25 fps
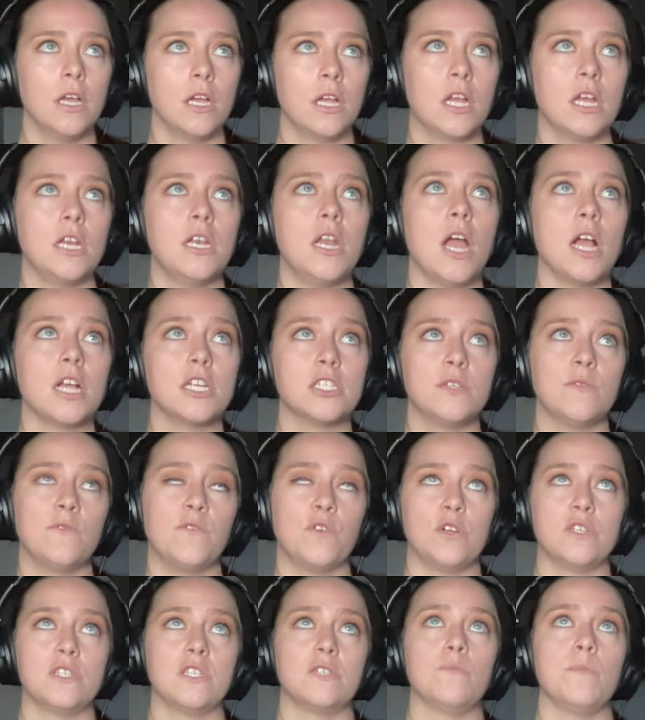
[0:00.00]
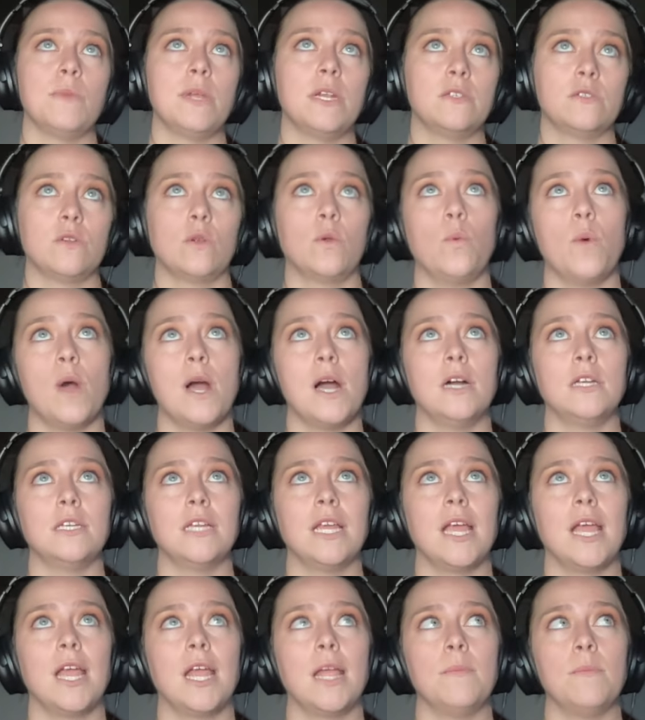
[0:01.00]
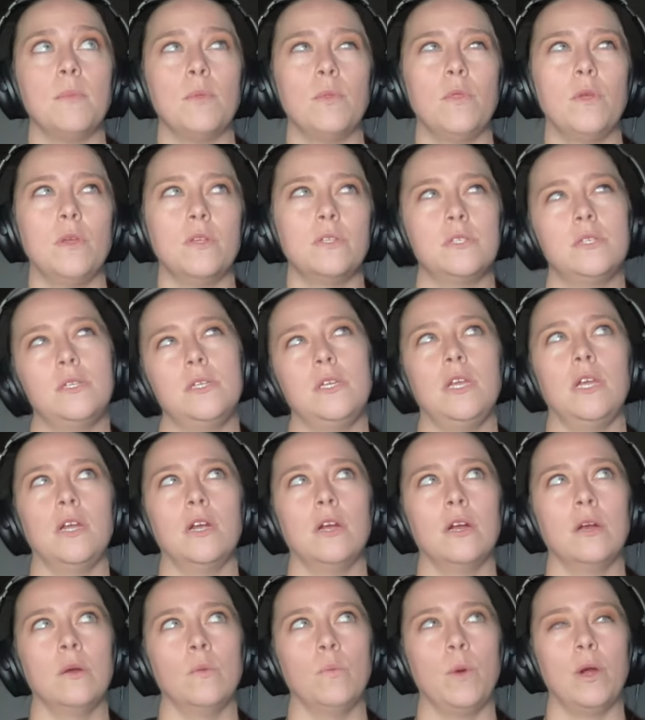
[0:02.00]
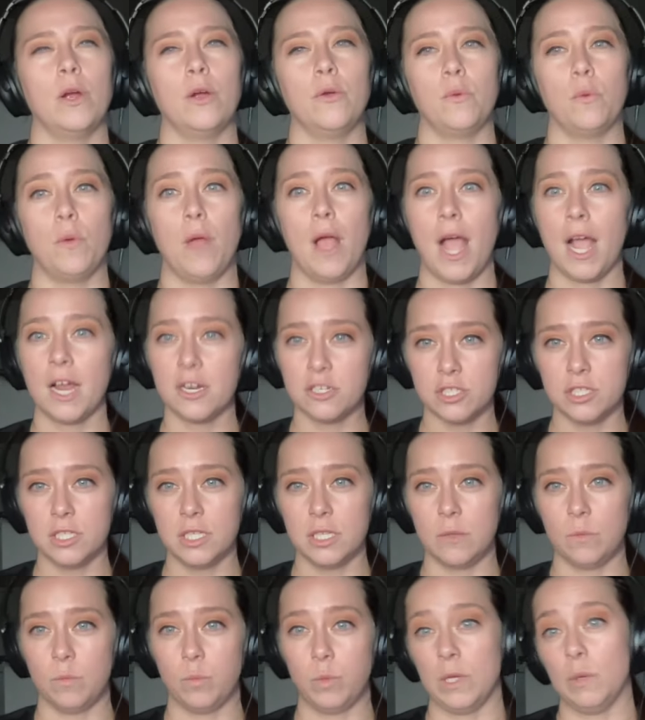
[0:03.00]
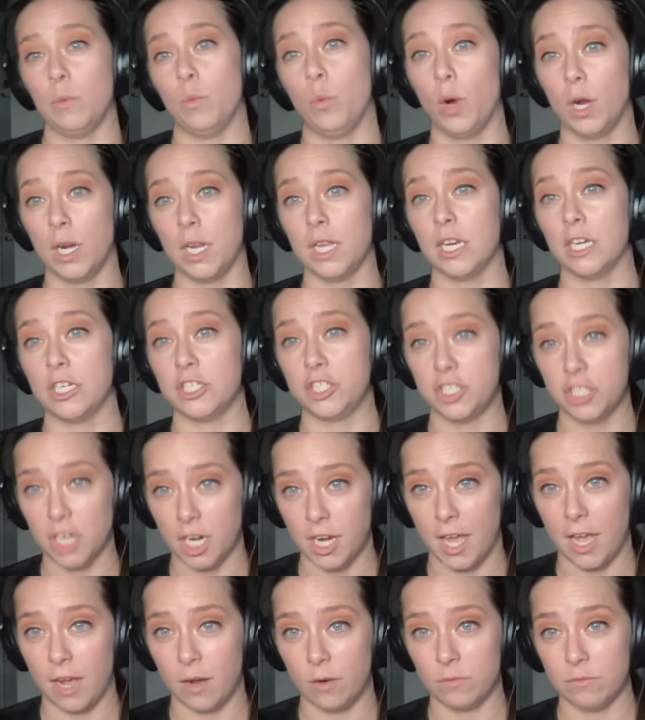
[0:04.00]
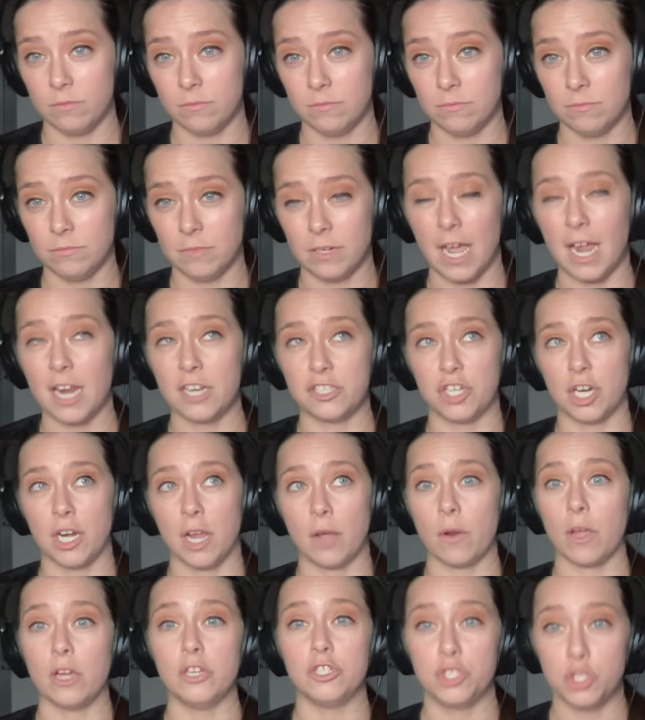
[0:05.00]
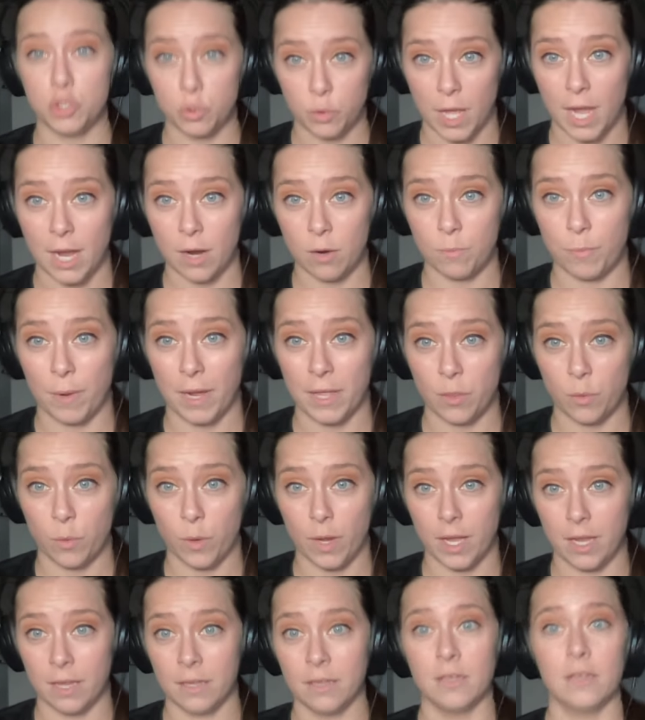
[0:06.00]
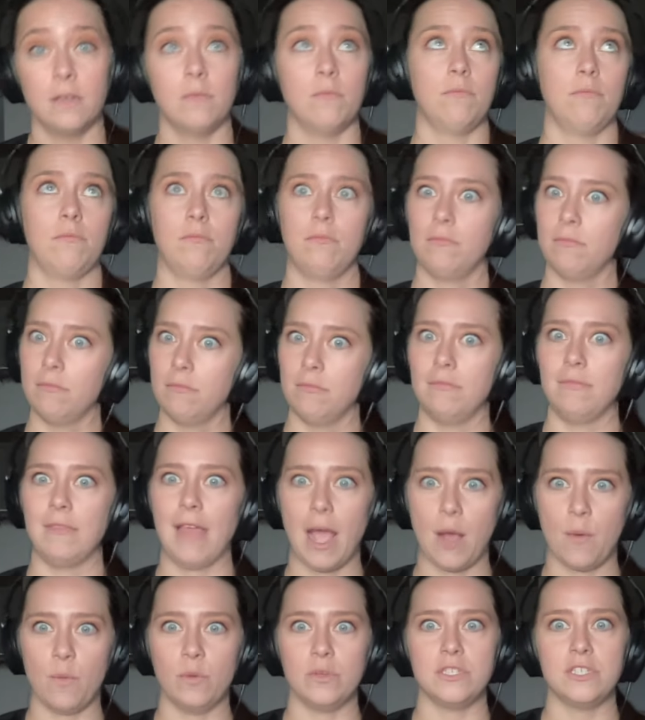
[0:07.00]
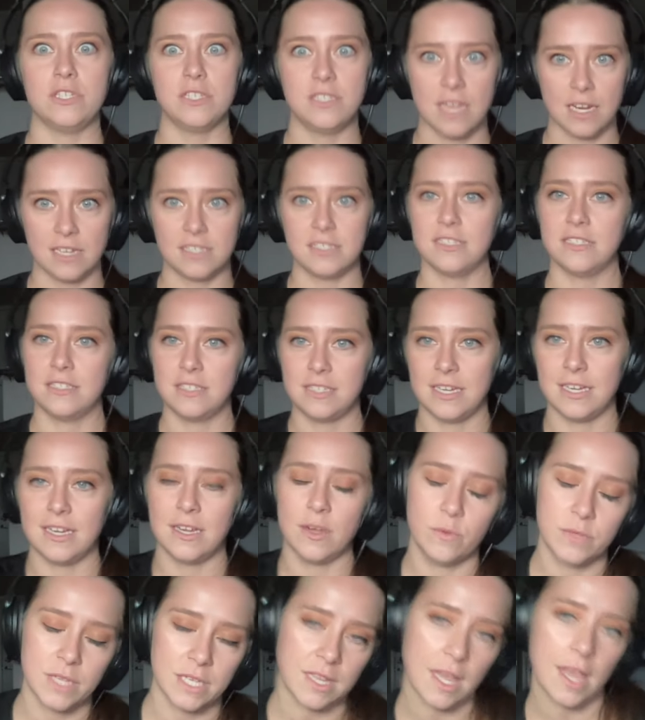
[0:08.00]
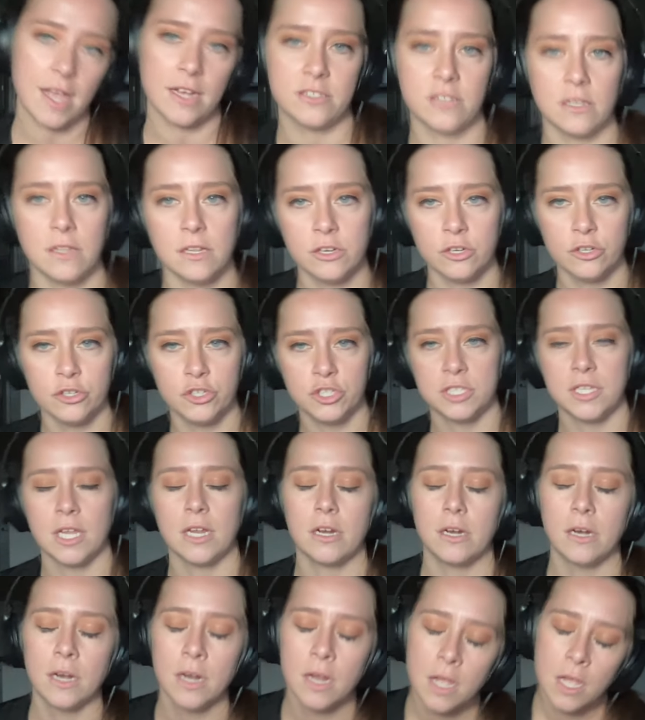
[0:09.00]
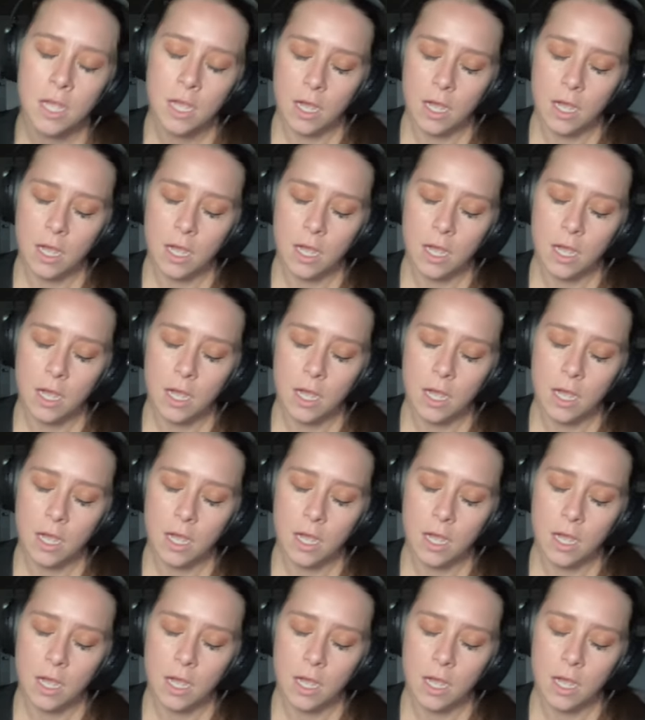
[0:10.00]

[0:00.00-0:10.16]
Canucks versus Minnesota Wild game this year, where actually we won in a shutout. Not a shutout, a shootout, by the way. That was sick to see. It was at the XL Energy Center.